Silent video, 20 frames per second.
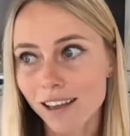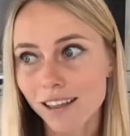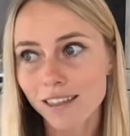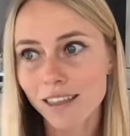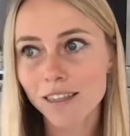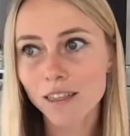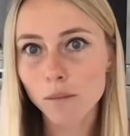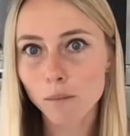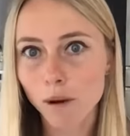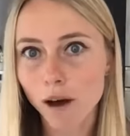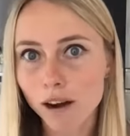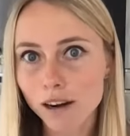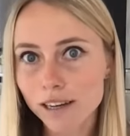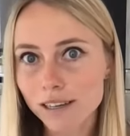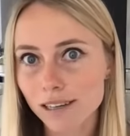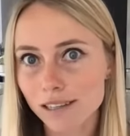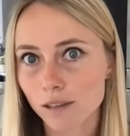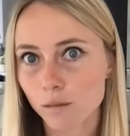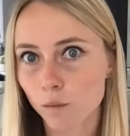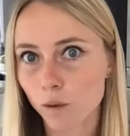then the body
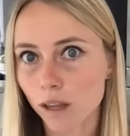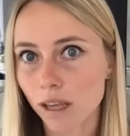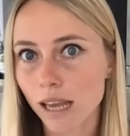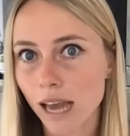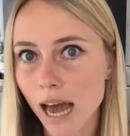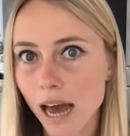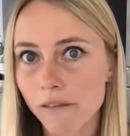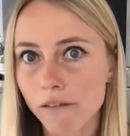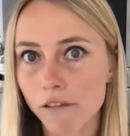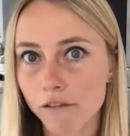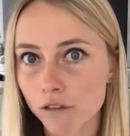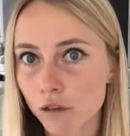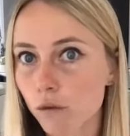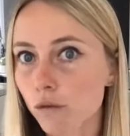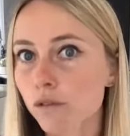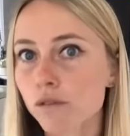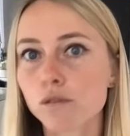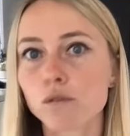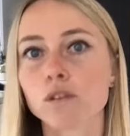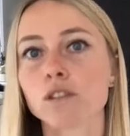doesn't really have a
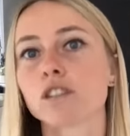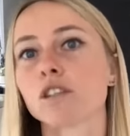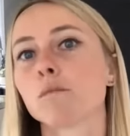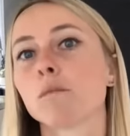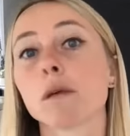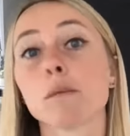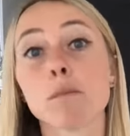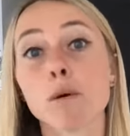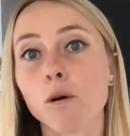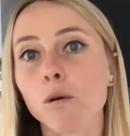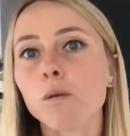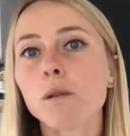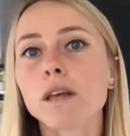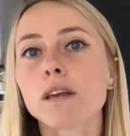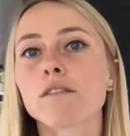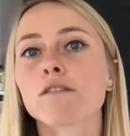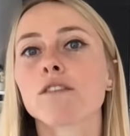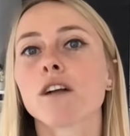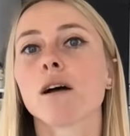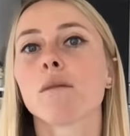fuel source to be
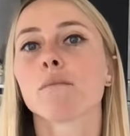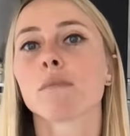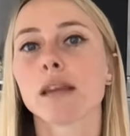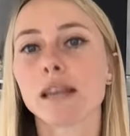pulling from.